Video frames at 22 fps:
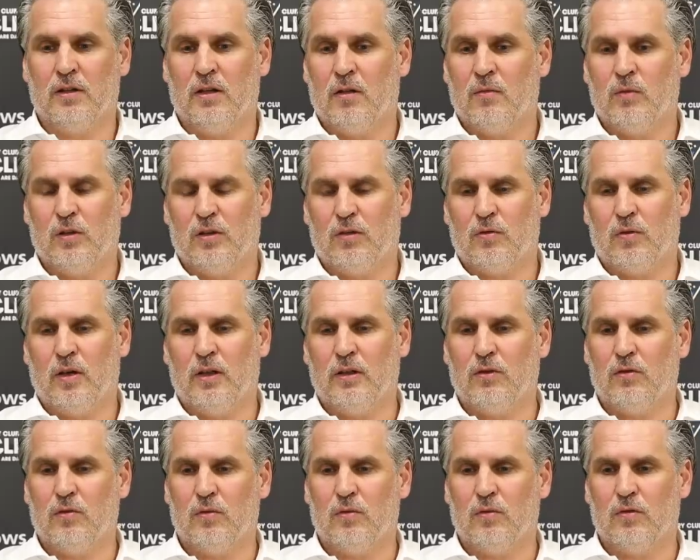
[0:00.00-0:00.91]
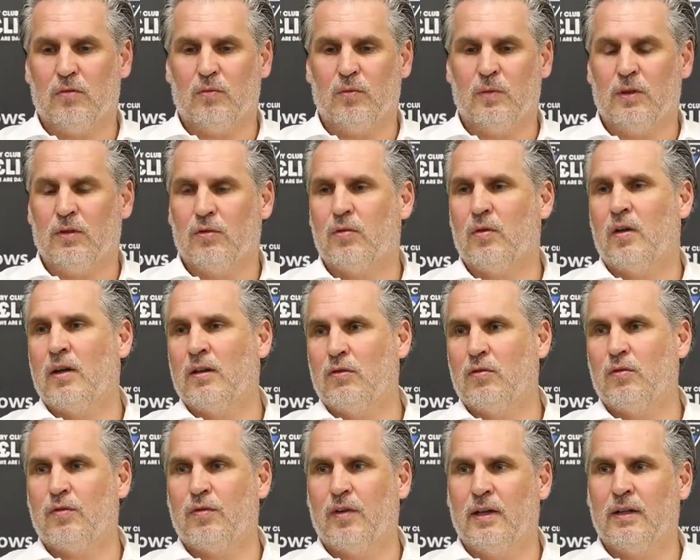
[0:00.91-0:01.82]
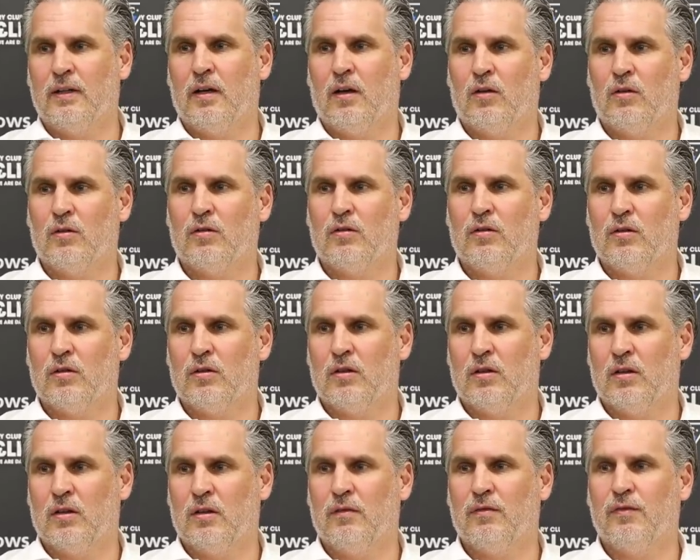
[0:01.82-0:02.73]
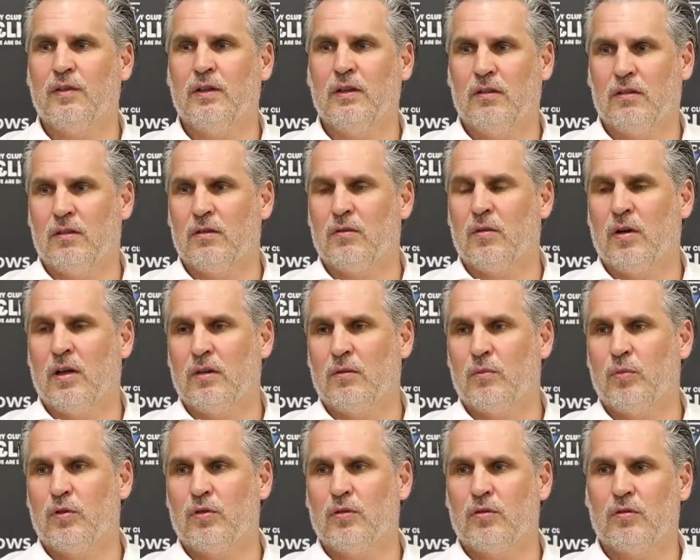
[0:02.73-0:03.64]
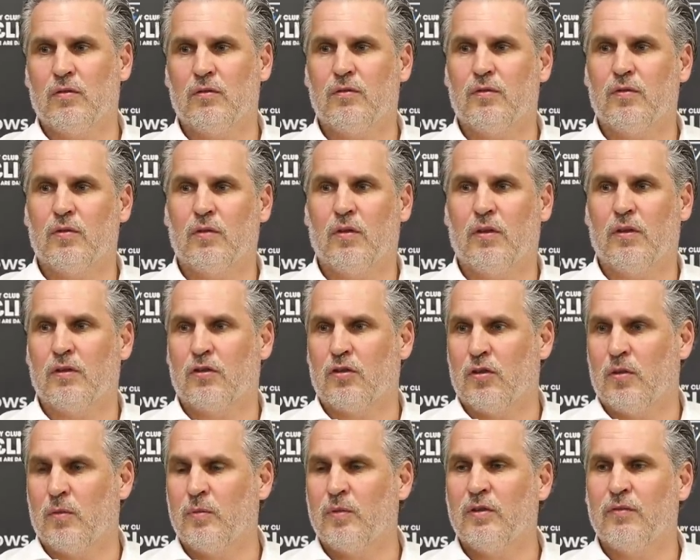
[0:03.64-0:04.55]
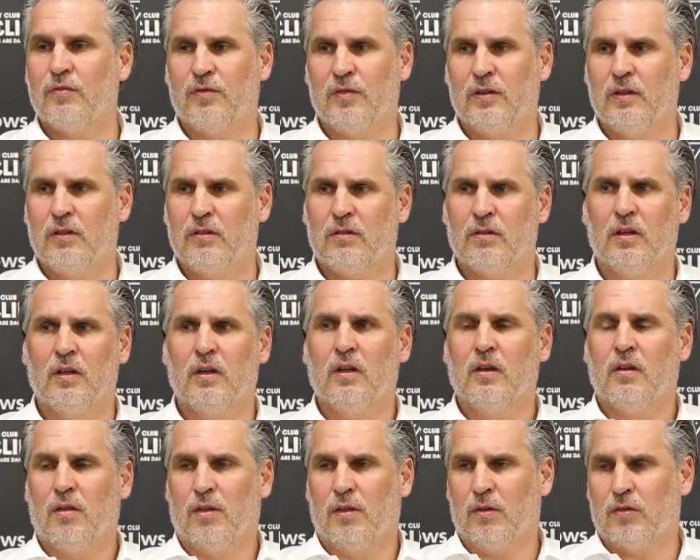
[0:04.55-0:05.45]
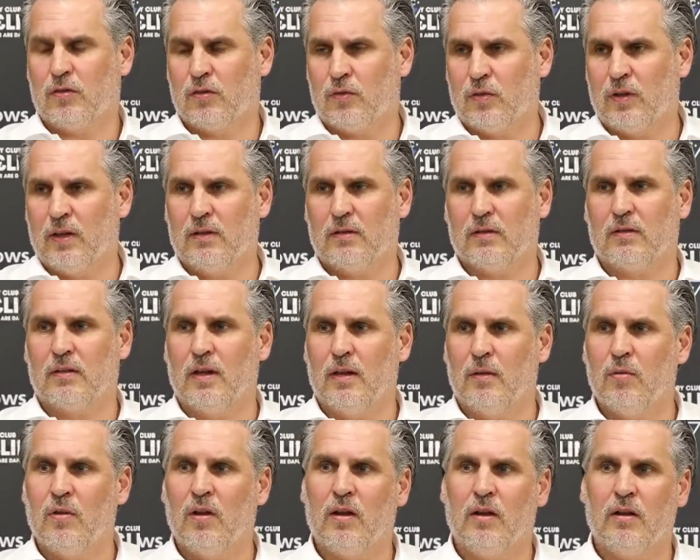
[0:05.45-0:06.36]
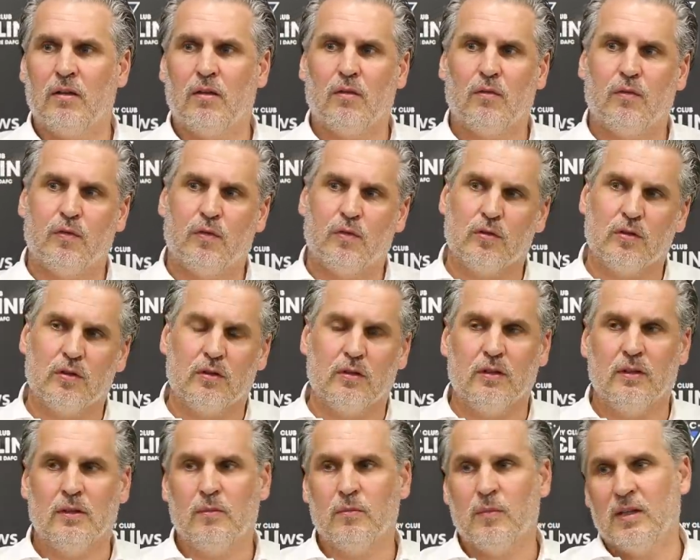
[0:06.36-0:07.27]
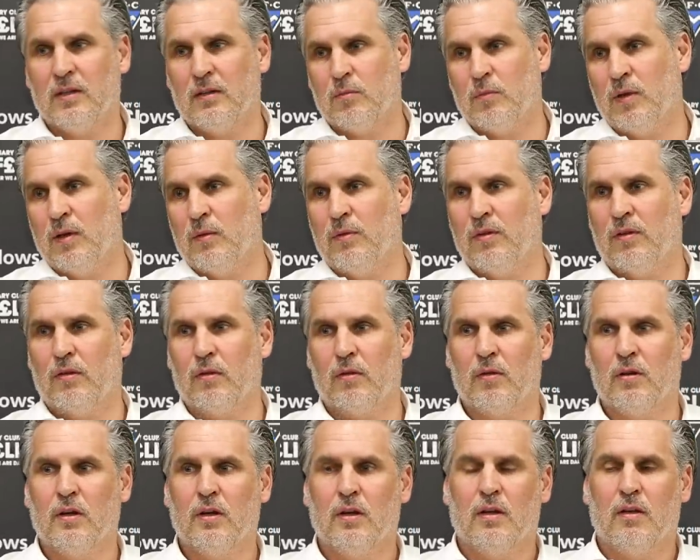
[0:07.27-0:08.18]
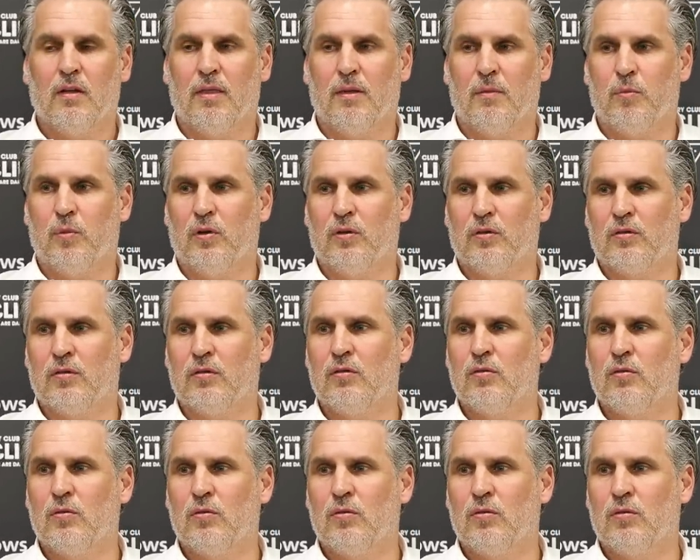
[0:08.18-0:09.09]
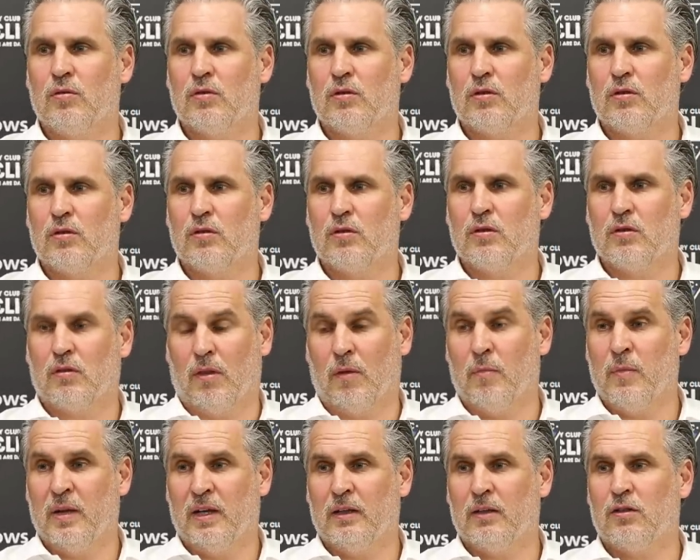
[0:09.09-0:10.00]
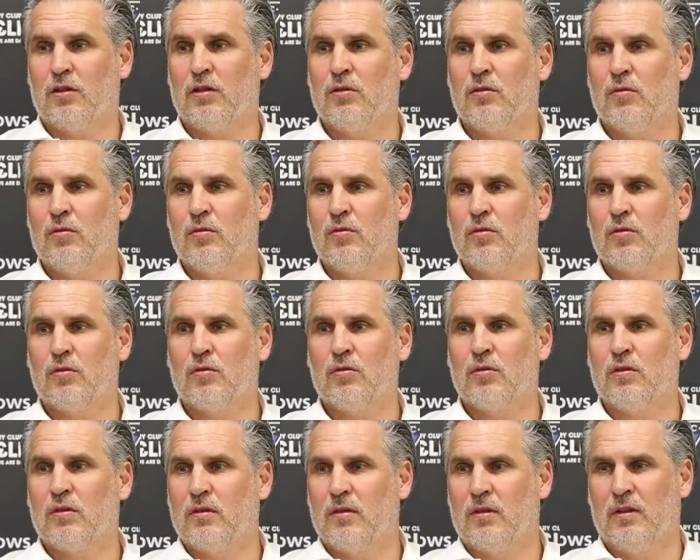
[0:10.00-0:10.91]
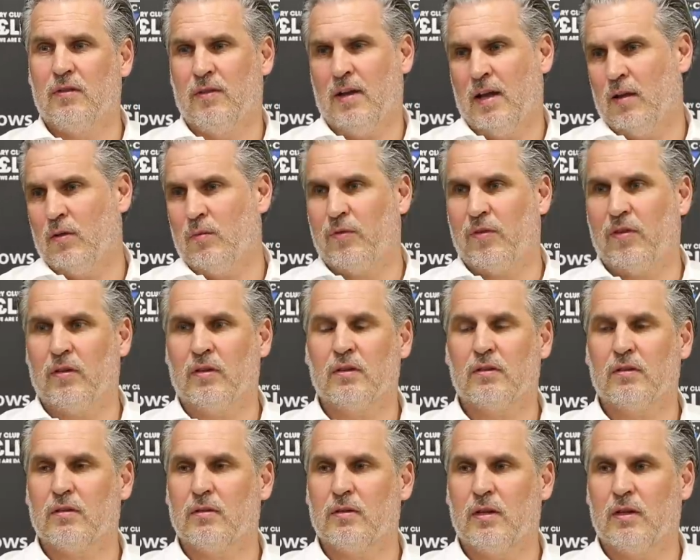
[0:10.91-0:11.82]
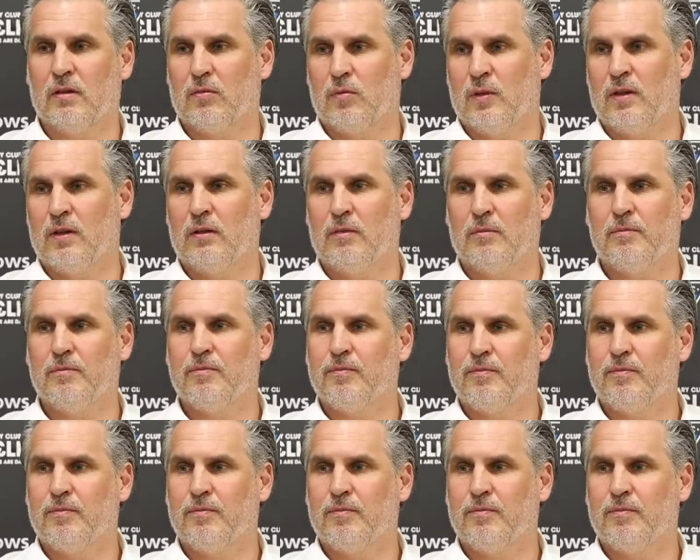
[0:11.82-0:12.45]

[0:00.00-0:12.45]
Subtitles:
we try to find out if he's the right person for the job, if he's the stabilizer for the team, and maybe the person who the manager who could develop things as well.